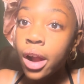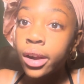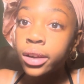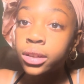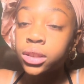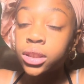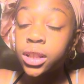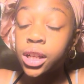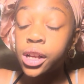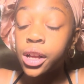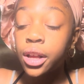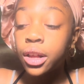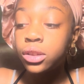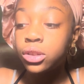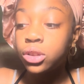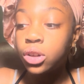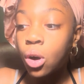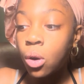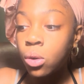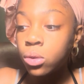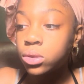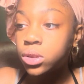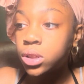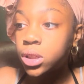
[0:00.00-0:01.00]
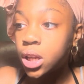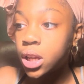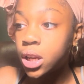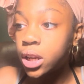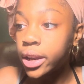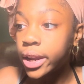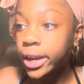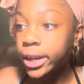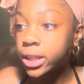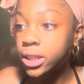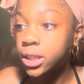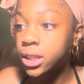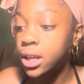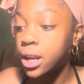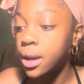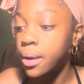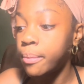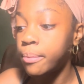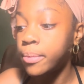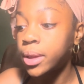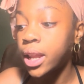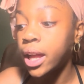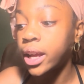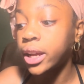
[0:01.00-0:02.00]
like, go sit next to them,
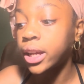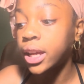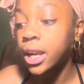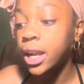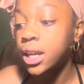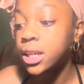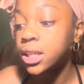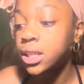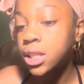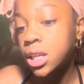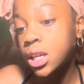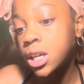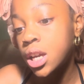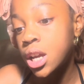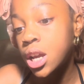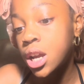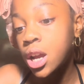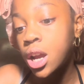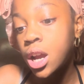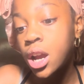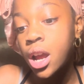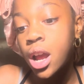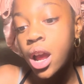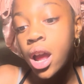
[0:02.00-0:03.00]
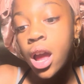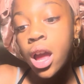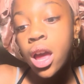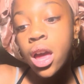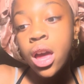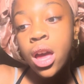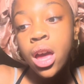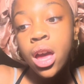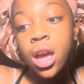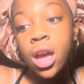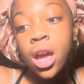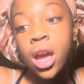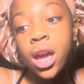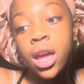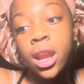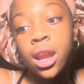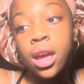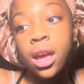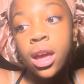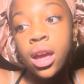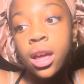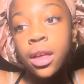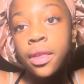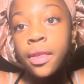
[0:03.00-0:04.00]
be like, can I sit here? And
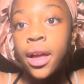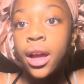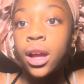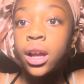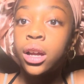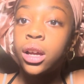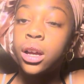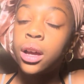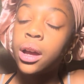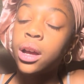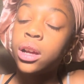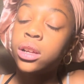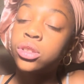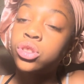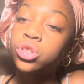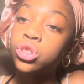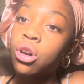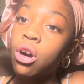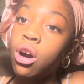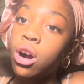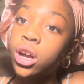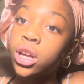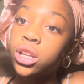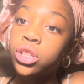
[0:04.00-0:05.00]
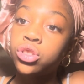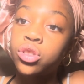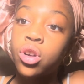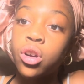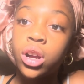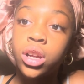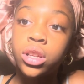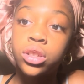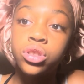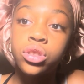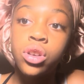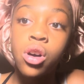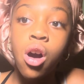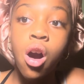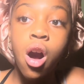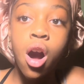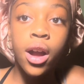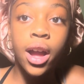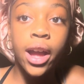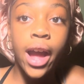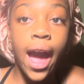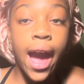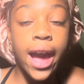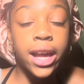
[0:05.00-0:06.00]
then like talk.
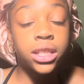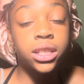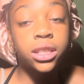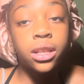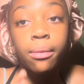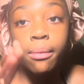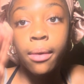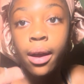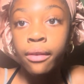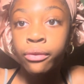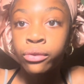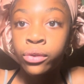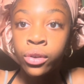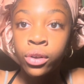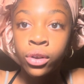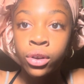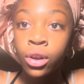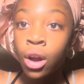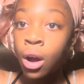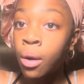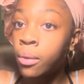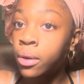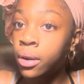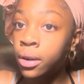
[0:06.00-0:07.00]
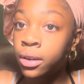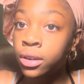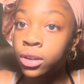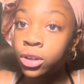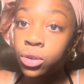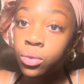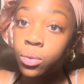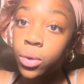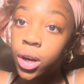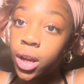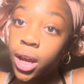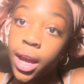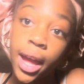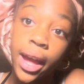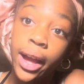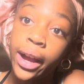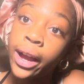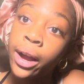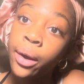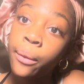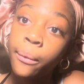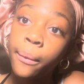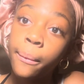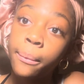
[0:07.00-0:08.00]
Ask them after, you wanna hang
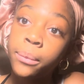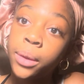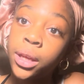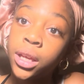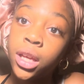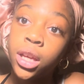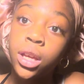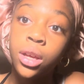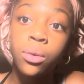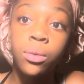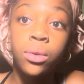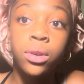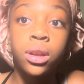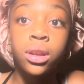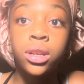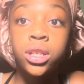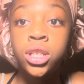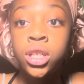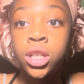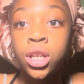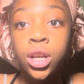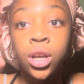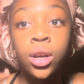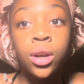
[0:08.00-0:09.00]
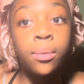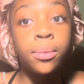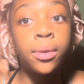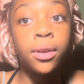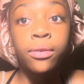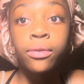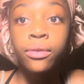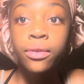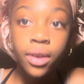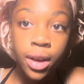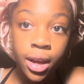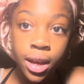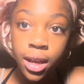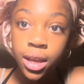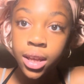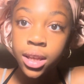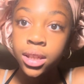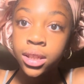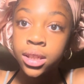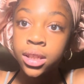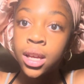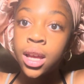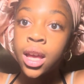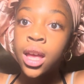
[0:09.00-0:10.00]
out with me, you wanna chill, be
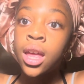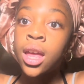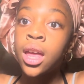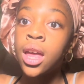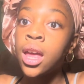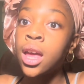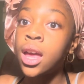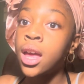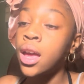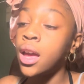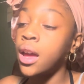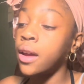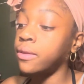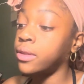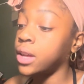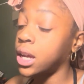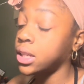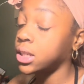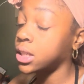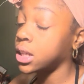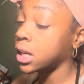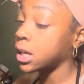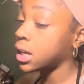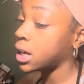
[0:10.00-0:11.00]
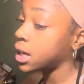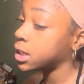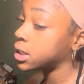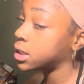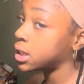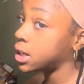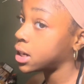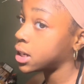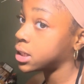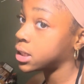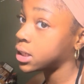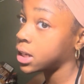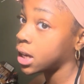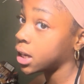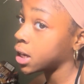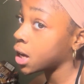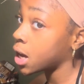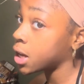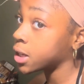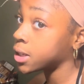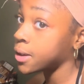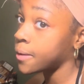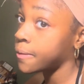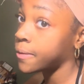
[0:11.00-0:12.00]
friends. If they say yes, then they say
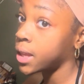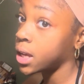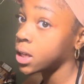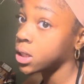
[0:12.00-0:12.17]
yes. If they